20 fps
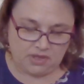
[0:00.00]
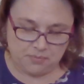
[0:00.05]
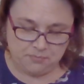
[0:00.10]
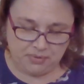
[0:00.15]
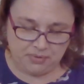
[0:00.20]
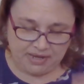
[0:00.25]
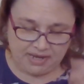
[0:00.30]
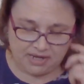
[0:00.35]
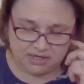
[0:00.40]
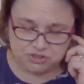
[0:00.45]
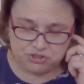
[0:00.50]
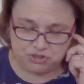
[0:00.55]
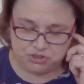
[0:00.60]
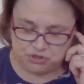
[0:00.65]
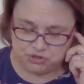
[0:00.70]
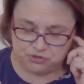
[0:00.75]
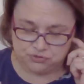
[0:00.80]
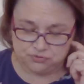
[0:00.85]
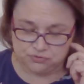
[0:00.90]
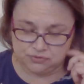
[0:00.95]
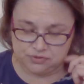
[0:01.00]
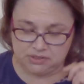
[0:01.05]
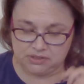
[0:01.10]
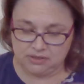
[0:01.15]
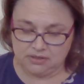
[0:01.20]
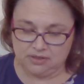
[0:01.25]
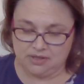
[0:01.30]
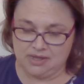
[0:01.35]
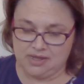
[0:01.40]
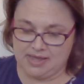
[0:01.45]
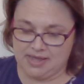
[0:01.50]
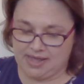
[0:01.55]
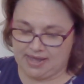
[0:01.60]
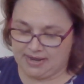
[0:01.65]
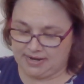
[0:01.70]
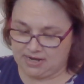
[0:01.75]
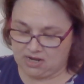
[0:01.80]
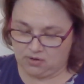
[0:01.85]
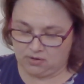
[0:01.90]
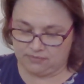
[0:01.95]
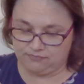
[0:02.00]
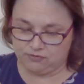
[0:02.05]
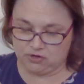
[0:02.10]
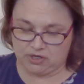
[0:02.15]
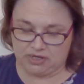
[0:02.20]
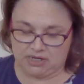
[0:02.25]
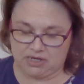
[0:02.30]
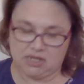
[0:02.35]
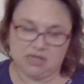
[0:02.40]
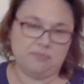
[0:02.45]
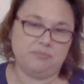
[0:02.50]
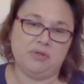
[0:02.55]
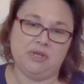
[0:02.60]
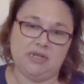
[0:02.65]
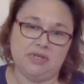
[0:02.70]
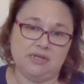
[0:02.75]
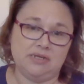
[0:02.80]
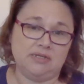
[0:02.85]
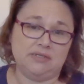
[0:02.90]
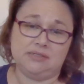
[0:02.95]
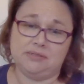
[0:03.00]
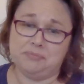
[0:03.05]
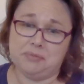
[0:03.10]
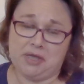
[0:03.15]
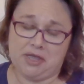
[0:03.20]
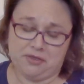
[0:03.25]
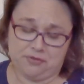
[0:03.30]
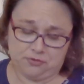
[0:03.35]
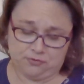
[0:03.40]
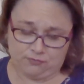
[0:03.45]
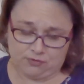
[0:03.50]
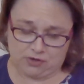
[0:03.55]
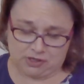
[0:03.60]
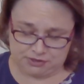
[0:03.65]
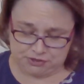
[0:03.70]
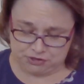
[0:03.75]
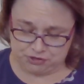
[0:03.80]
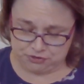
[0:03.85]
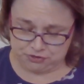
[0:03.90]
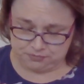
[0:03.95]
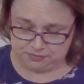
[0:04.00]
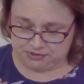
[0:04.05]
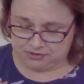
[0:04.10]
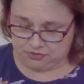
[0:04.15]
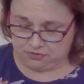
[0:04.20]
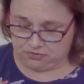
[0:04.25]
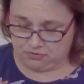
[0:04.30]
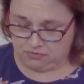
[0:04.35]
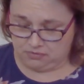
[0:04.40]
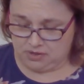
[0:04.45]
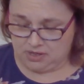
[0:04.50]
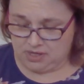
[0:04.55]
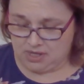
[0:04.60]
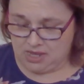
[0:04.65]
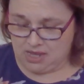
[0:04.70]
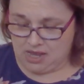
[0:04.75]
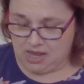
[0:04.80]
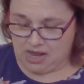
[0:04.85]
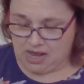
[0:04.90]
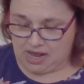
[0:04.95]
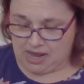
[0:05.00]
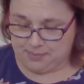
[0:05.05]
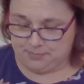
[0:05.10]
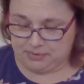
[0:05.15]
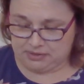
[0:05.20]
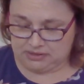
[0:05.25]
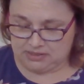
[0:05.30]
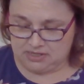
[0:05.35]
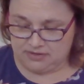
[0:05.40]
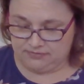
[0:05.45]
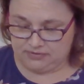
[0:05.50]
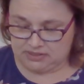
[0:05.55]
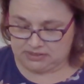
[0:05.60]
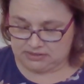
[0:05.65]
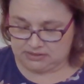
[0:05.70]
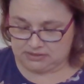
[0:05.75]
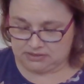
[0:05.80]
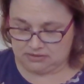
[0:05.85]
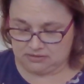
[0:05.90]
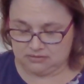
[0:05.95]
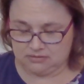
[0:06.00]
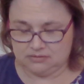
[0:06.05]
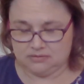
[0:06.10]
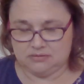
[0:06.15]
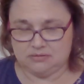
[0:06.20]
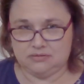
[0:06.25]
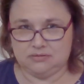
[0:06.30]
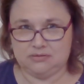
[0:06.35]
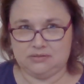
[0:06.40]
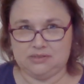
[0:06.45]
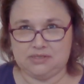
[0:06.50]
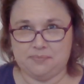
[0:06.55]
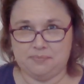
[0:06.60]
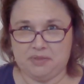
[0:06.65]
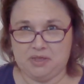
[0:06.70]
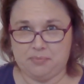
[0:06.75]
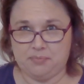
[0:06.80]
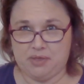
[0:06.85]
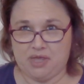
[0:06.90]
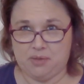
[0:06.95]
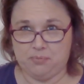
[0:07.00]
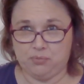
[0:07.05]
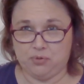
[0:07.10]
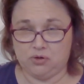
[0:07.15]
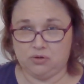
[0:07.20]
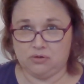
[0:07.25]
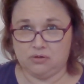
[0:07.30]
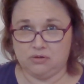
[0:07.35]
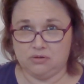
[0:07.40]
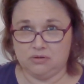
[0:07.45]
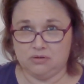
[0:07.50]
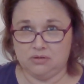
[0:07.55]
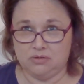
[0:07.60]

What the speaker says: by X Jude, and now I'm forgetting, but it is in my other Flosstube. So I believe it's something paper,